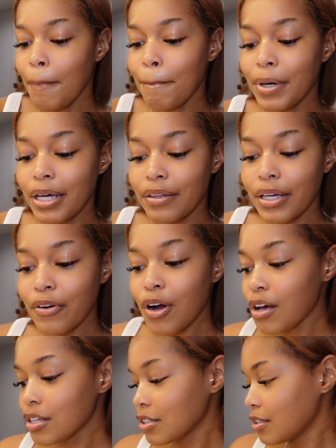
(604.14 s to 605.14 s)
But they were
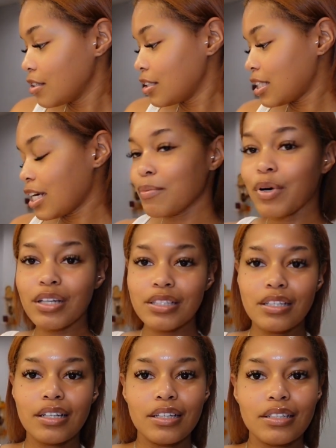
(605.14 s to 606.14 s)
also the same
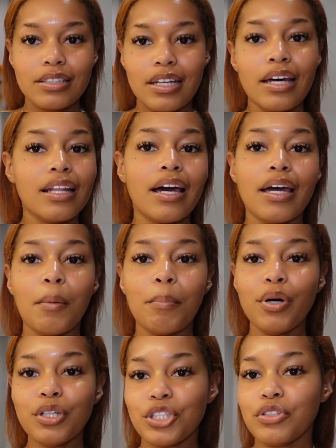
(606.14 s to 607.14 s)
aunties that like
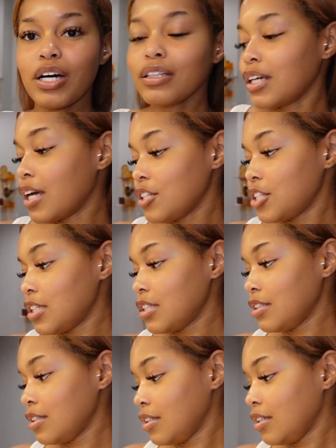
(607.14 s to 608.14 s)
push you out the
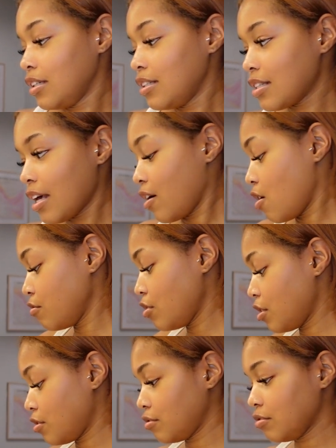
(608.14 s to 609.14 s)
kitchen. It's like, oh
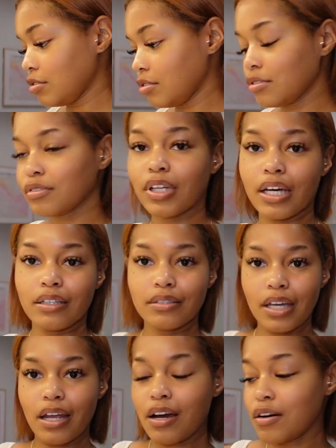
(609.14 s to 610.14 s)
no, like
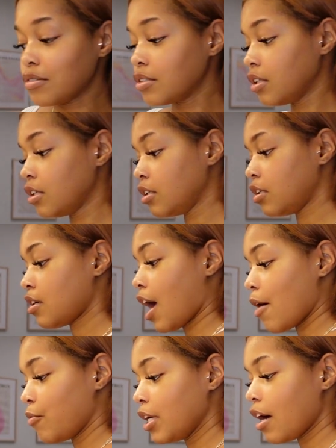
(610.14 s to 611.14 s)
get out.
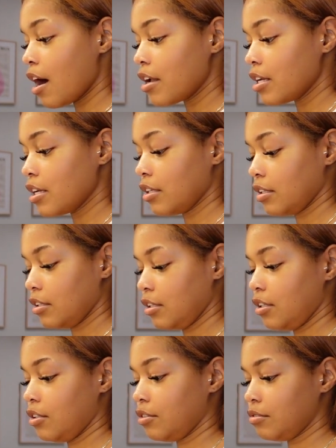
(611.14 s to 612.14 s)
we got it,
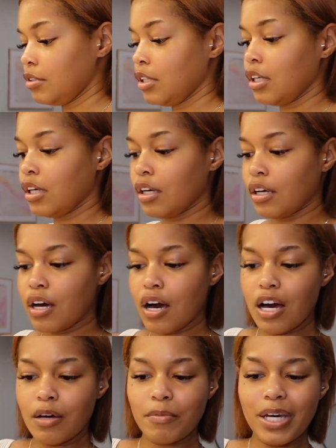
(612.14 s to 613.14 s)
you know.
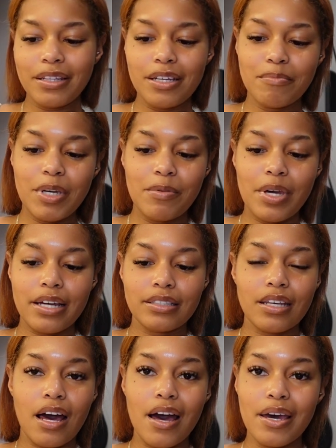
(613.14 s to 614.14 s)
I think maybe at
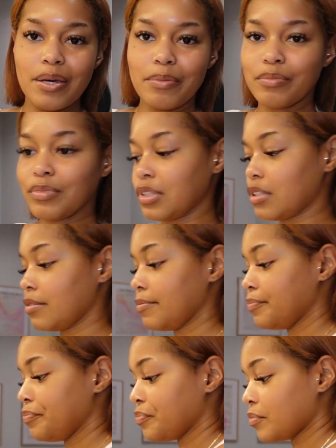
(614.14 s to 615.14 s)
times
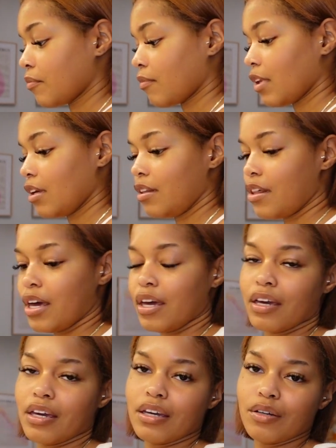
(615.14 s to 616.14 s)

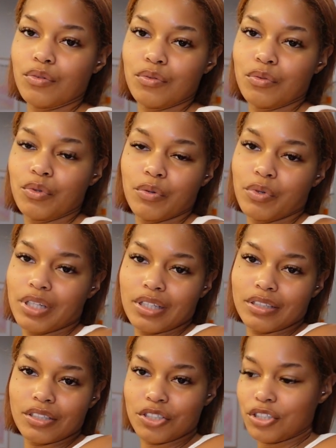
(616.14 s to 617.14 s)
they were willing
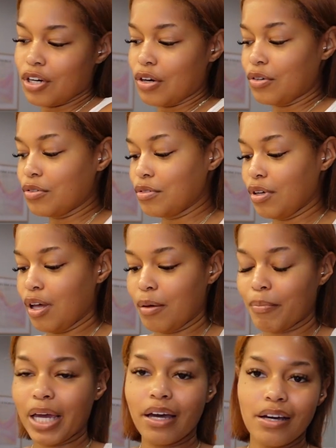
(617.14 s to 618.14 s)
to show
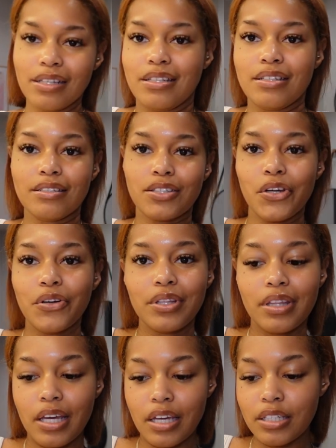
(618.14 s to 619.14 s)
my cousins certain
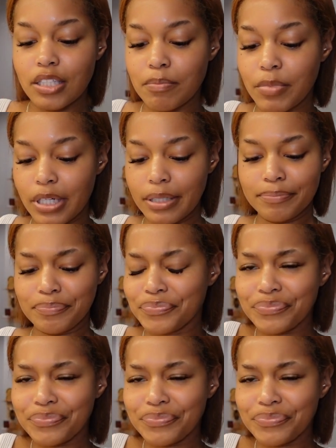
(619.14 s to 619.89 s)
things, but